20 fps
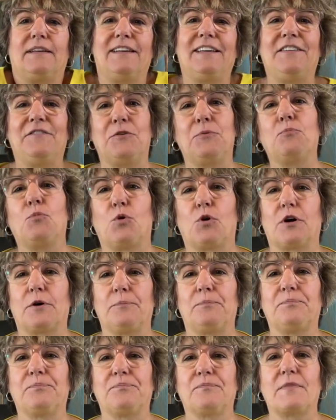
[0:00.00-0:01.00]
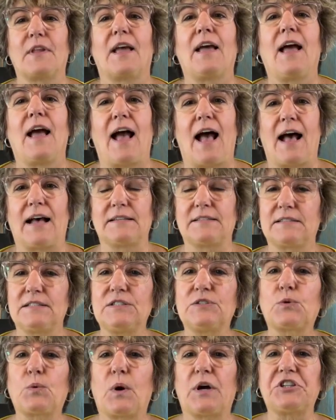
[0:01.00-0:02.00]
even more. Ask
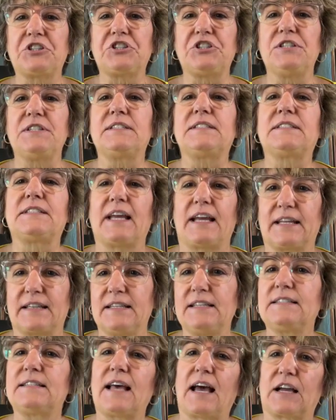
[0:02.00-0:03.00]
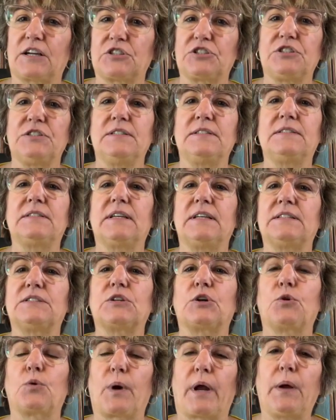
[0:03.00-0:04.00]
these questions, take these actions.
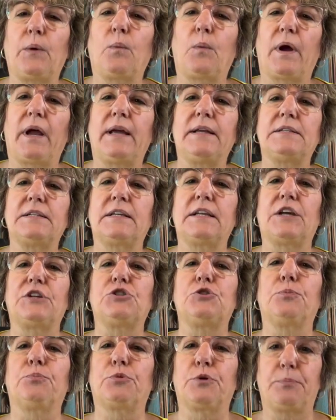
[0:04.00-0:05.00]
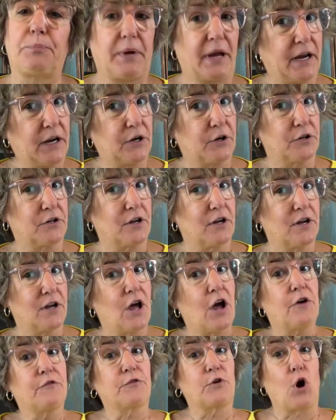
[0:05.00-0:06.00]
It's a great way to get you prepared
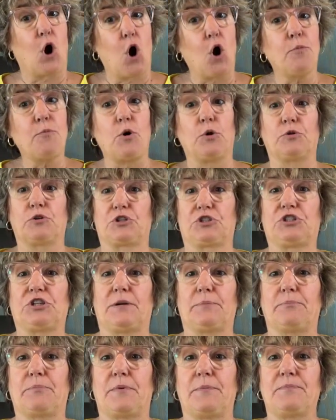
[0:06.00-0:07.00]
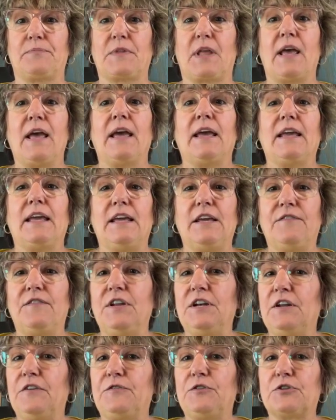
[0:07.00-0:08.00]
for homeownership,
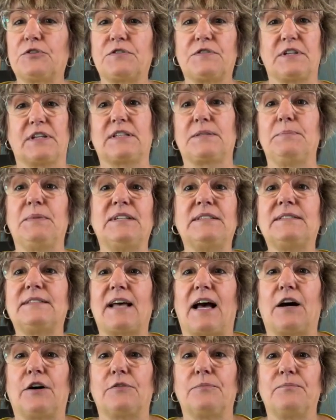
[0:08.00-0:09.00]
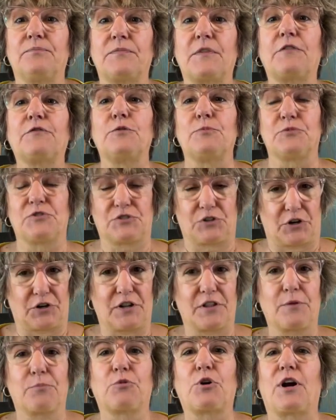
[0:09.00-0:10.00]
even if you're six months out from
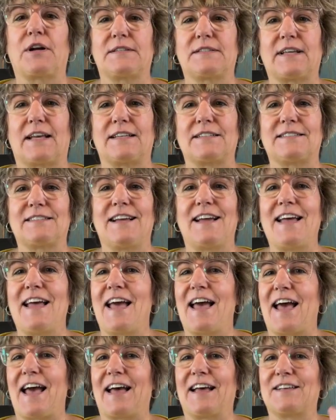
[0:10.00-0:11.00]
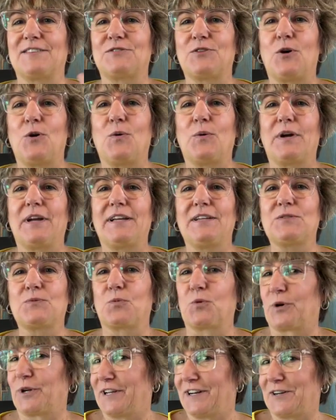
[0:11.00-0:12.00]
starting the process. As
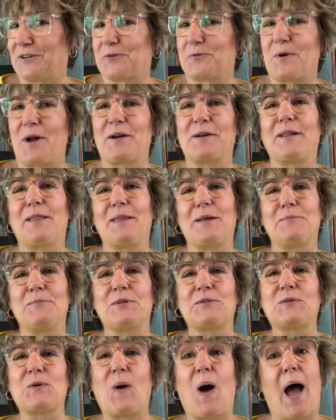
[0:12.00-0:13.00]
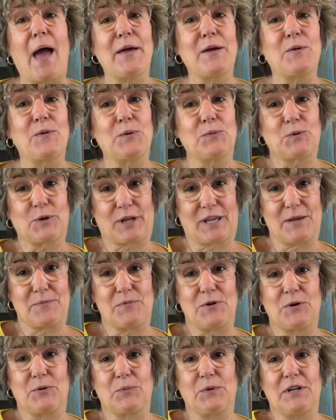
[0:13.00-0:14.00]
always, we're in and around Columbus, Ohio, and we're
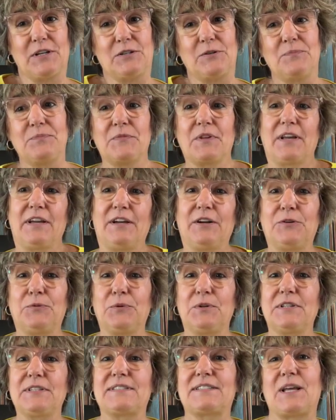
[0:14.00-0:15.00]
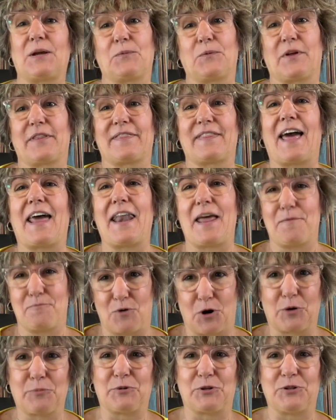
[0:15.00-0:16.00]
keeping it real here in real estate with Annette
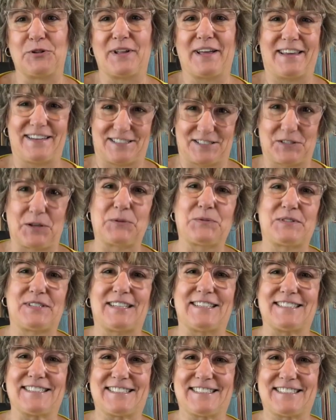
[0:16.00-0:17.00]
Marble and Associates.